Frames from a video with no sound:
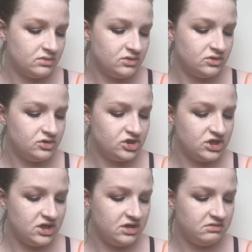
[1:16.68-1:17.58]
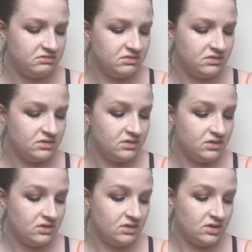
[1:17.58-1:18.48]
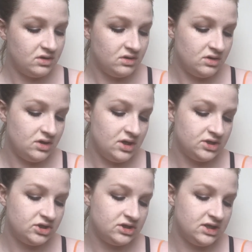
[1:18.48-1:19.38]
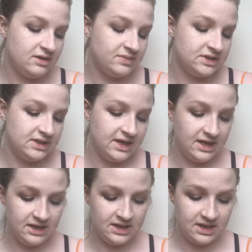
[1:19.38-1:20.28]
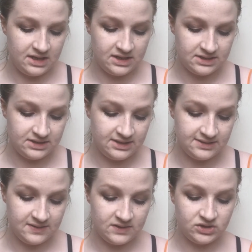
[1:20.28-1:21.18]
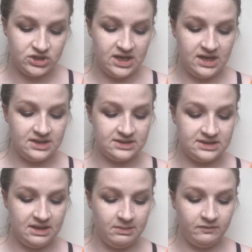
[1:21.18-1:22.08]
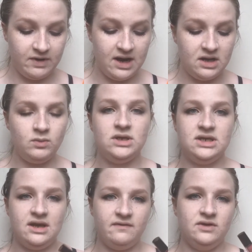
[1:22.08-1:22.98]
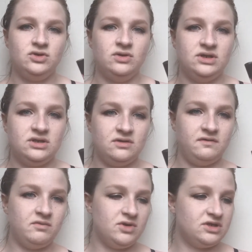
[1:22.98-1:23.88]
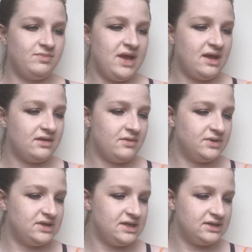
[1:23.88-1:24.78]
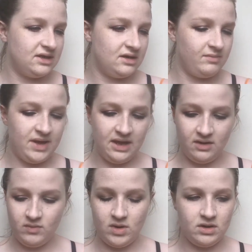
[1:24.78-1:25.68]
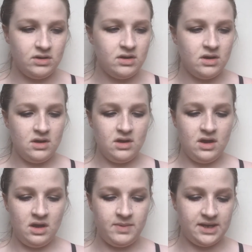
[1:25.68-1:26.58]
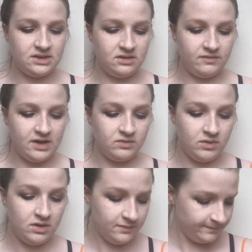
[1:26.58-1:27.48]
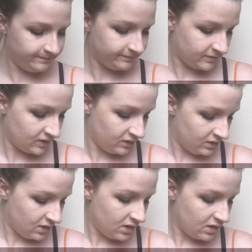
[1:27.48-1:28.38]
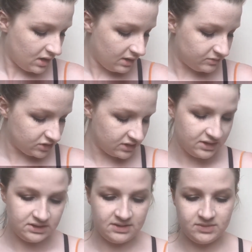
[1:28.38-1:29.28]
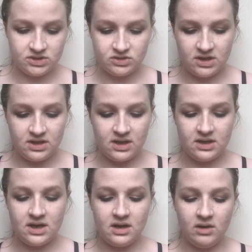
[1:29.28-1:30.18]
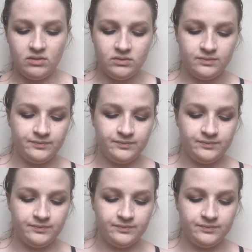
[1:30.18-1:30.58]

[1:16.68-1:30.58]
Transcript: Douche Luscious Lip Stain, and this is in the shade Steaming Red. We did have the choice of what to pick. There was this and a pink one. I picked the red one. I'm just going to demonstrate that now.